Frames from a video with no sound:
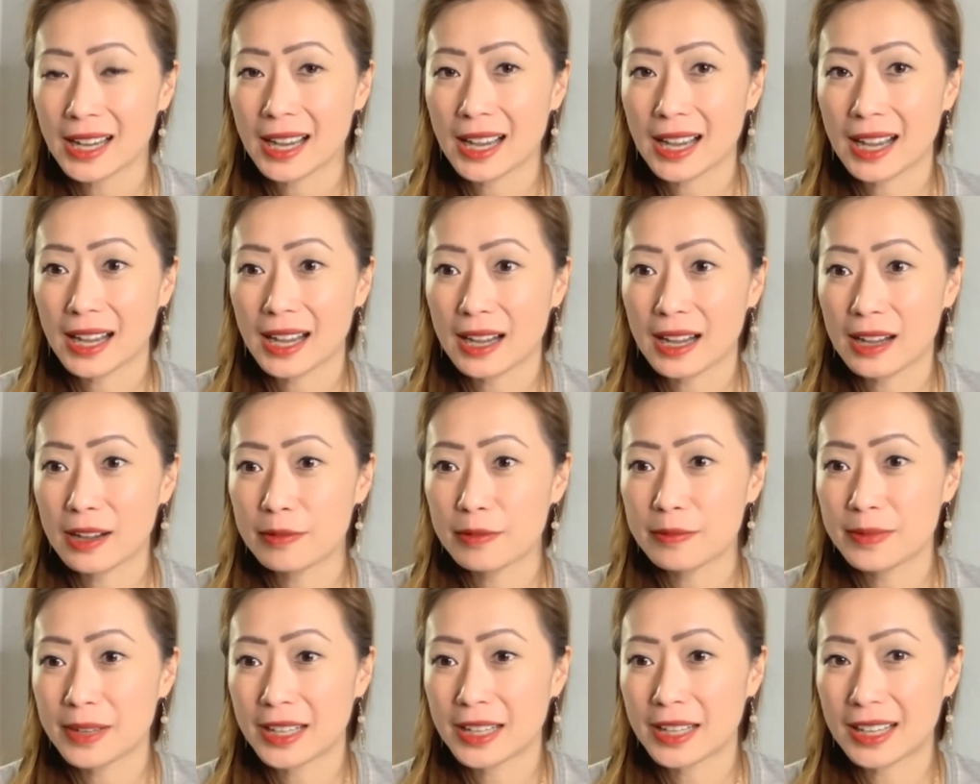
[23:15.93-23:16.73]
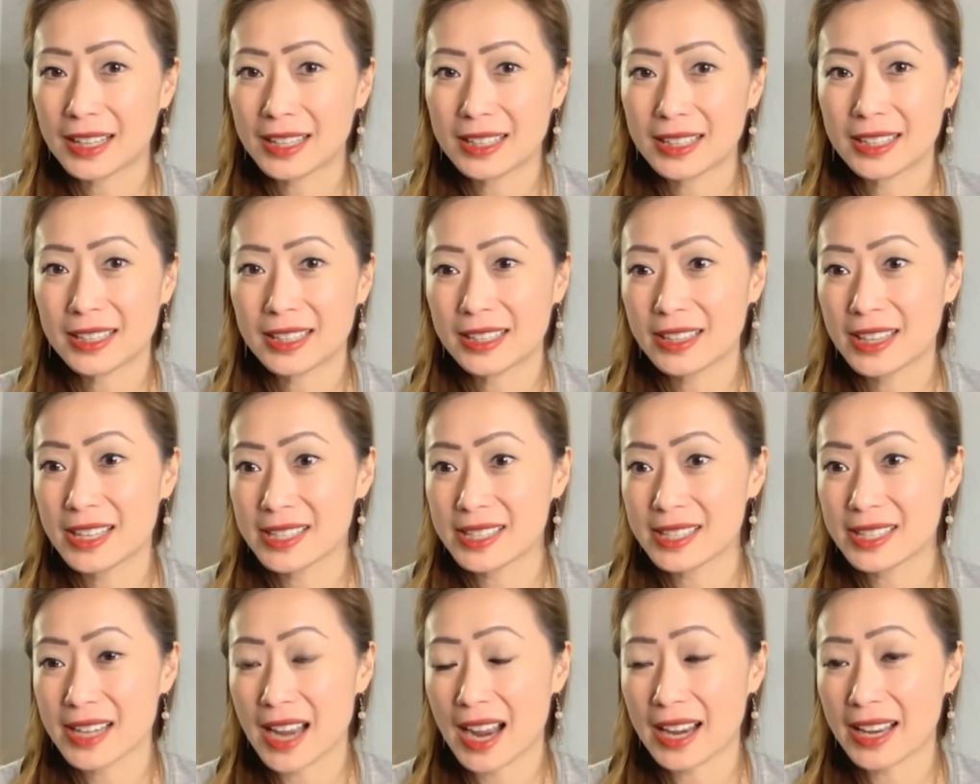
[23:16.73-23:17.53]
um,
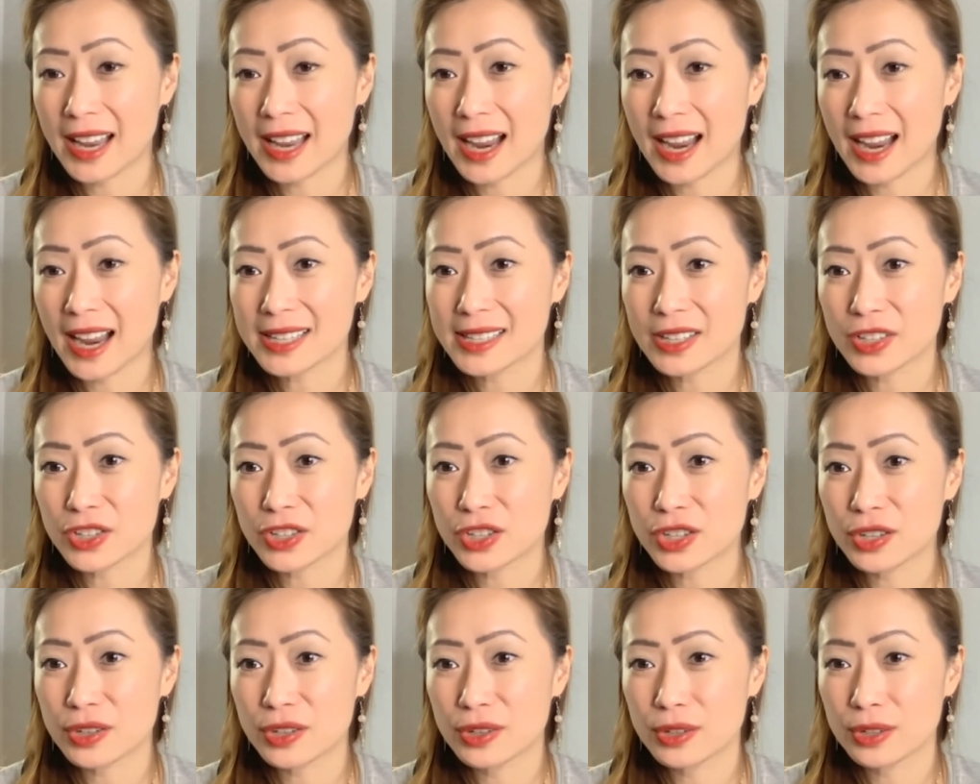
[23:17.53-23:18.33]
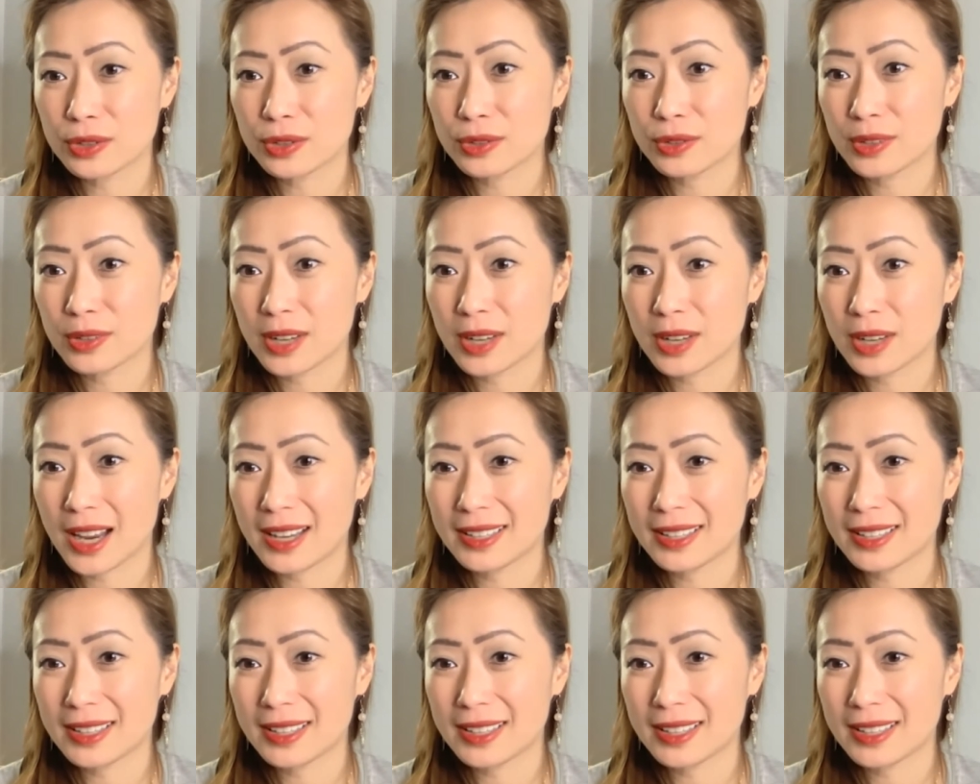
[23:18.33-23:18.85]
this nat gas issue,